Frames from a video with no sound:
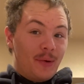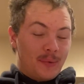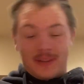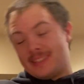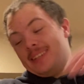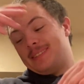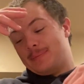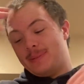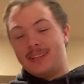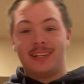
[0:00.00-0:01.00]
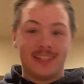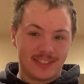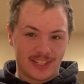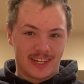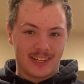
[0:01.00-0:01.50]
what's up?
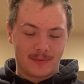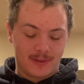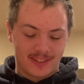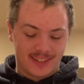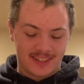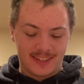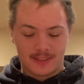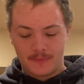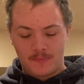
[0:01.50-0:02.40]
Shiny S-Man66.